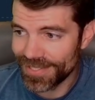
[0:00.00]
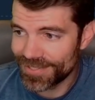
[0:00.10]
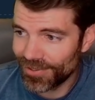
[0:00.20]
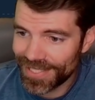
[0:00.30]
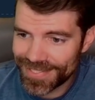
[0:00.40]

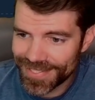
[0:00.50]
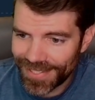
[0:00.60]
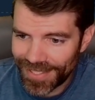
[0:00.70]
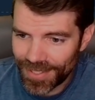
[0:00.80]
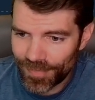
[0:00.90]
So let's
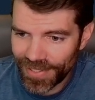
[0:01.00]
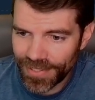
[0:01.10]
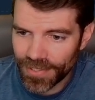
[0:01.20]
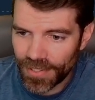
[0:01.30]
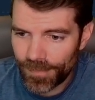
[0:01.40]

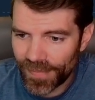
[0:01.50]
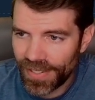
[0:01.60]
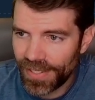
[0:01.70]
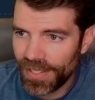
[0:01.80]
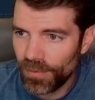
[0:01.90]
bring up
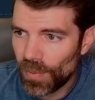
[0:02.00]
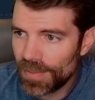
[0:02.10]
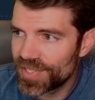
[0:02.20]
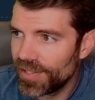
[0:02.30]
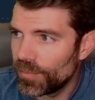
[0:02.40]
a
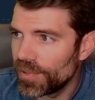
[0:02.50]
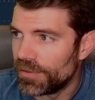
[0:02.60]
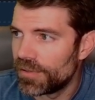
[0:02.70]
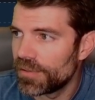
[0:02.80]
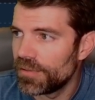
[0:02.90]
website with an
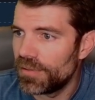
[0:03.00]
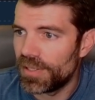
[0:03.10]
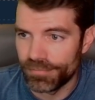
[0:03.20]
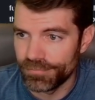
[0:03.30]
article